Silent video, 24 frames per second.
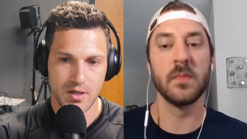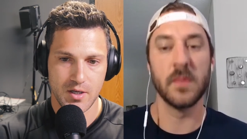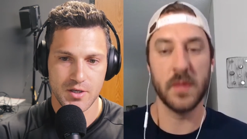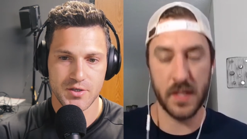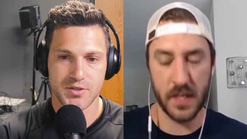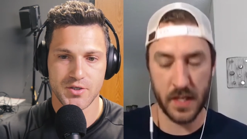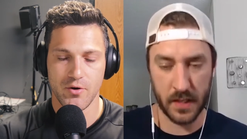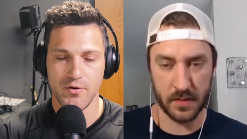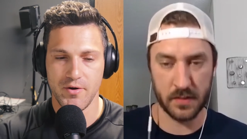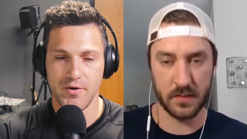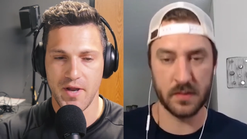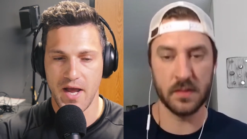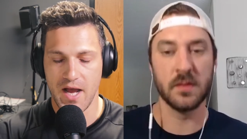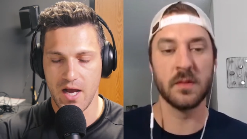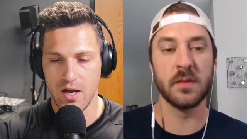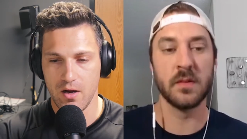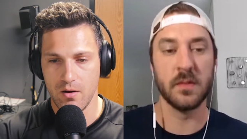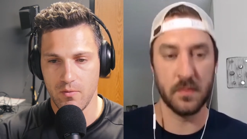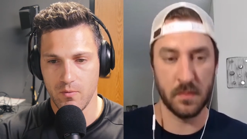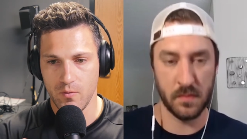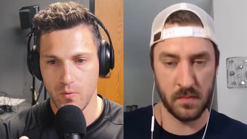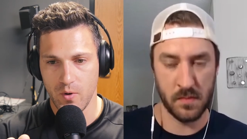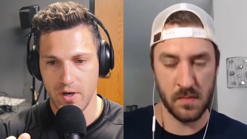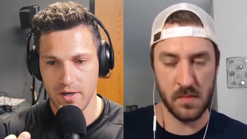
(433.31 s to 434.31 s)
Speaker 1: So now
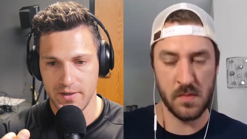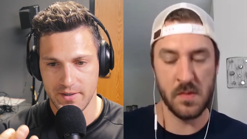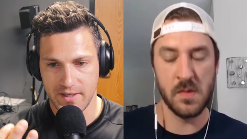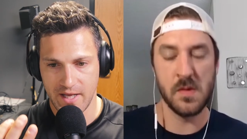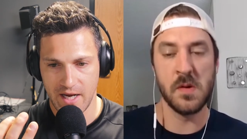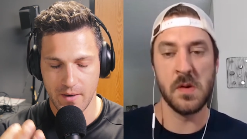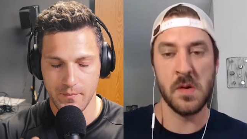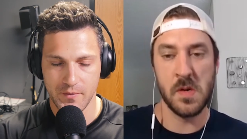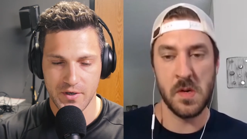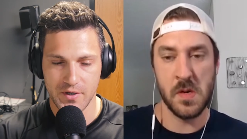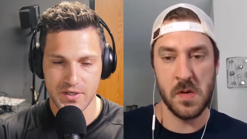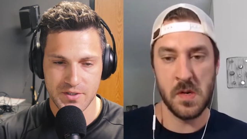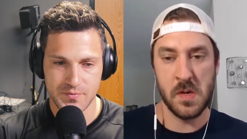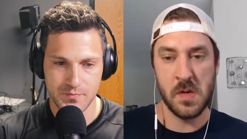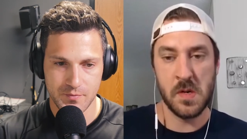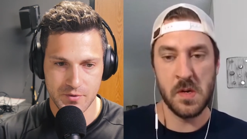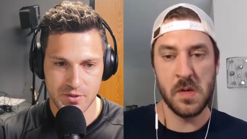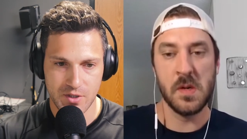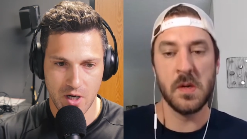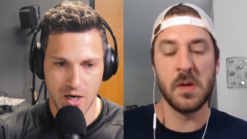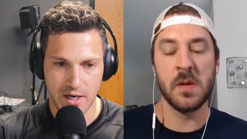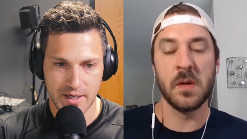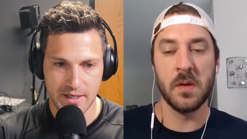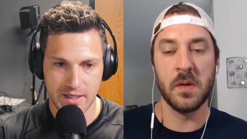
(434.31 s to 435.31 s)
what Cameron's
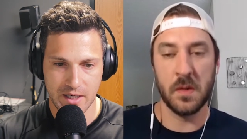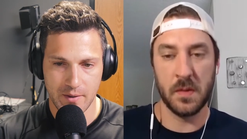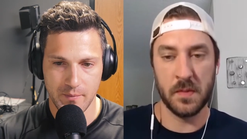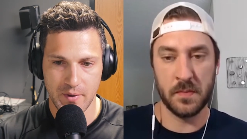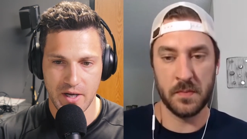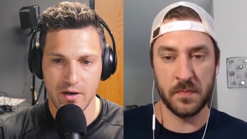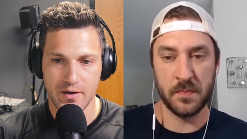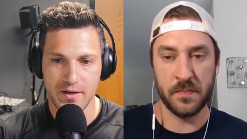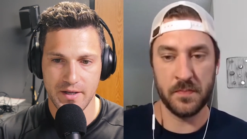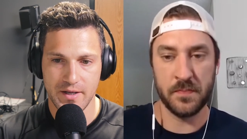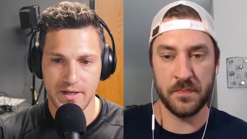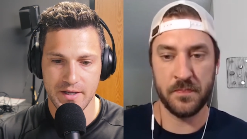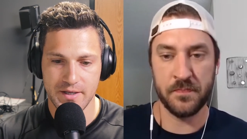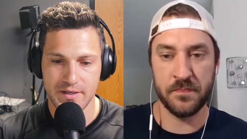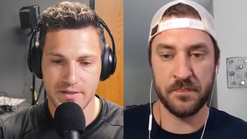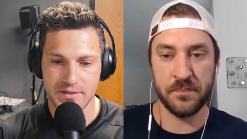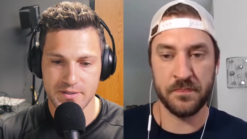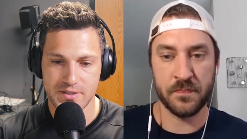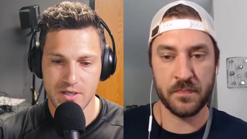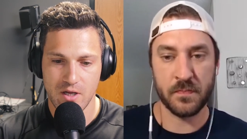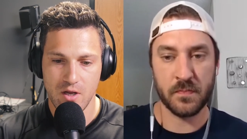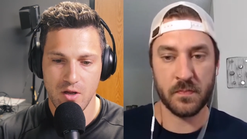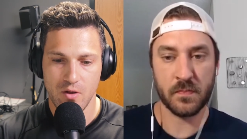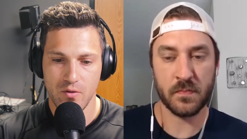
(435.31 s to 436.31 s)
talking about
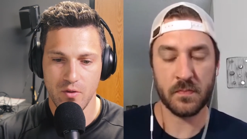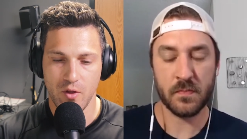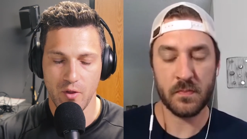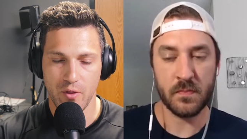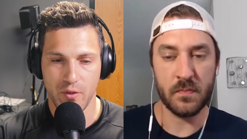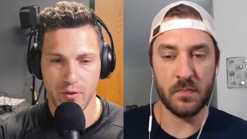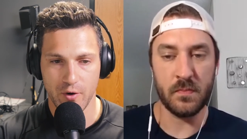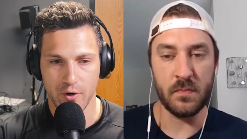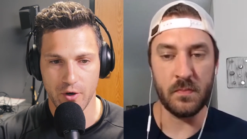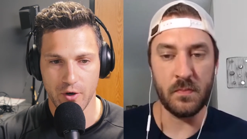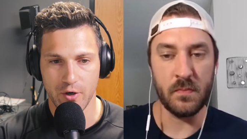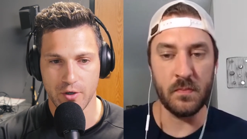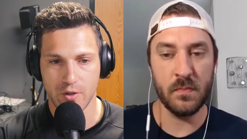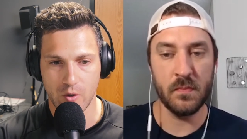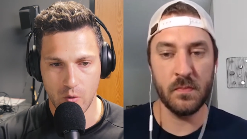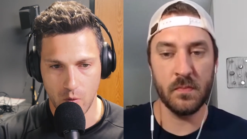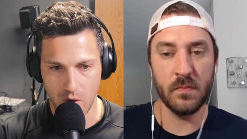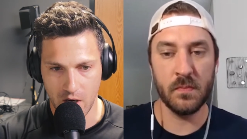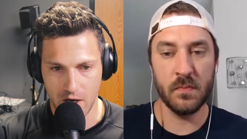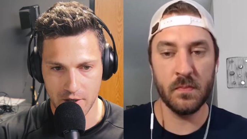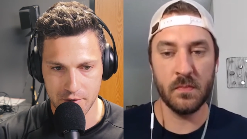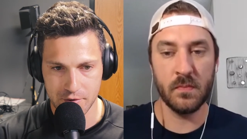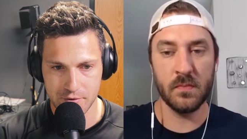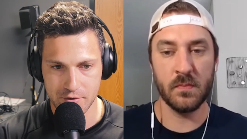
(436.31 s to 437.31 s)
is the third
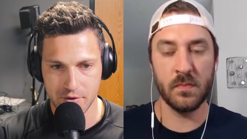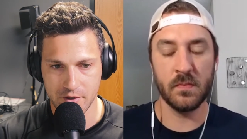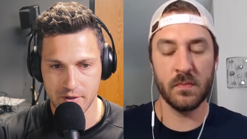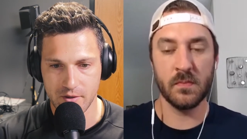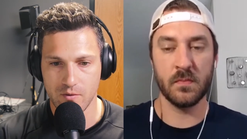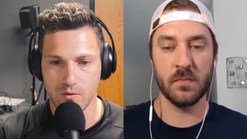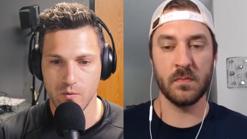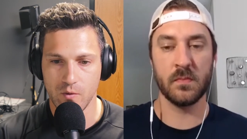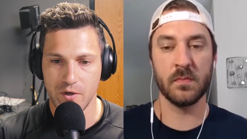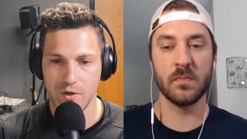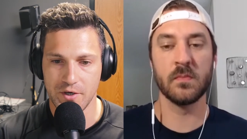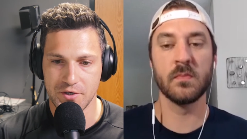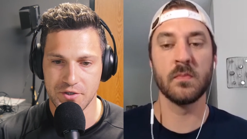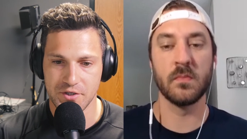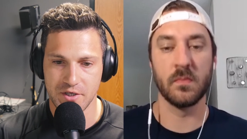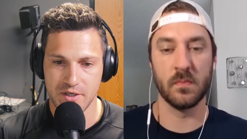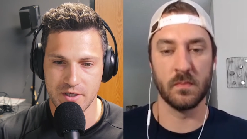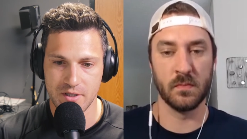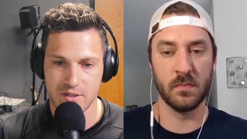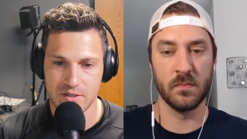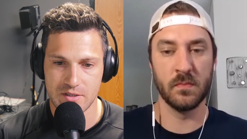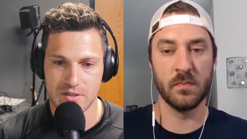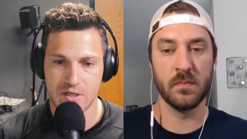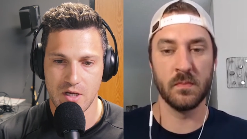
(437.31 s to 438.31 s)
quadrant, which
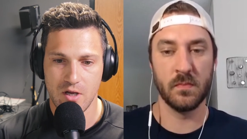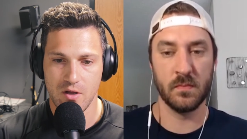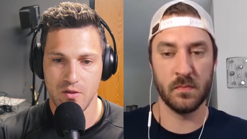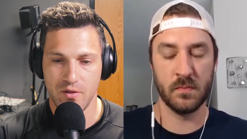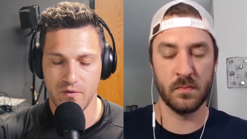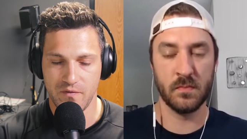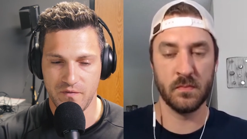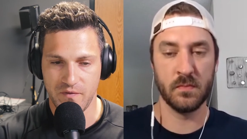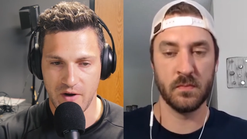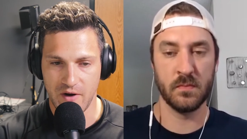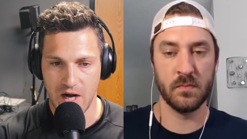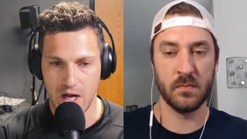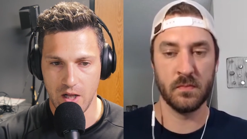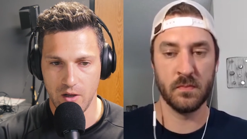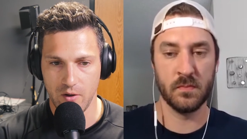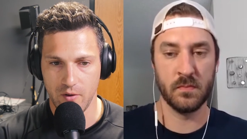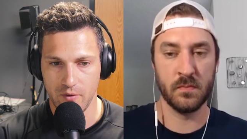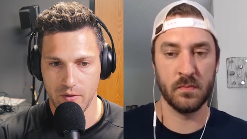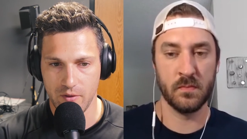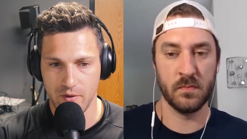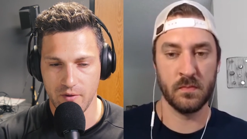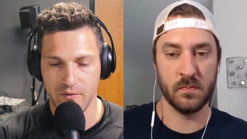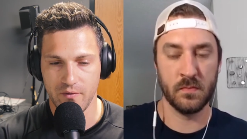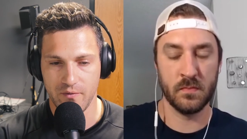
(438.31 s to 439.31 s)
is the follow
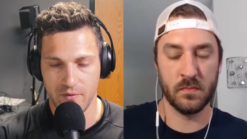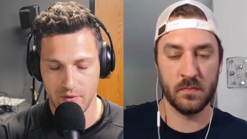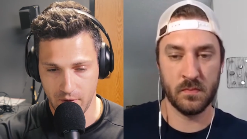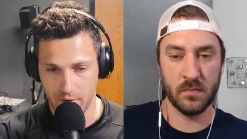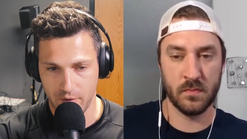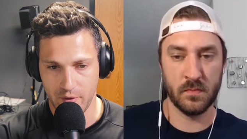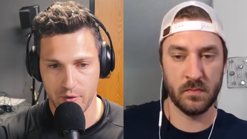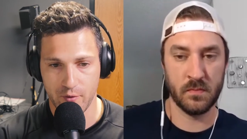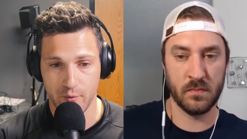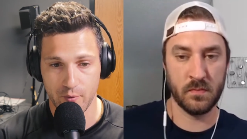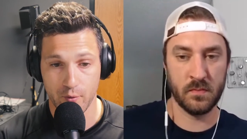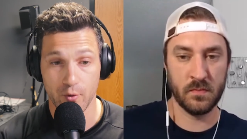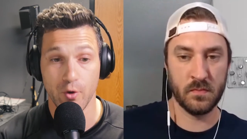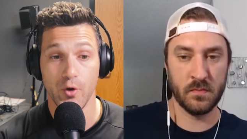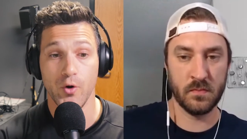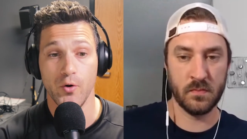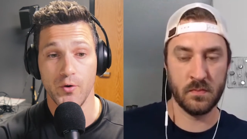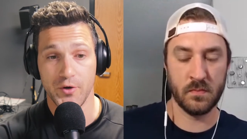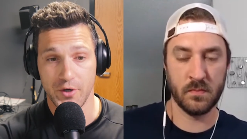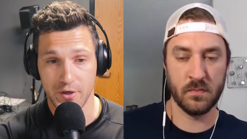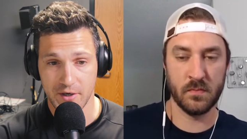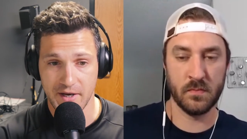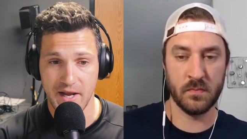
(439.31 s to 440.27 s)
the the through. You're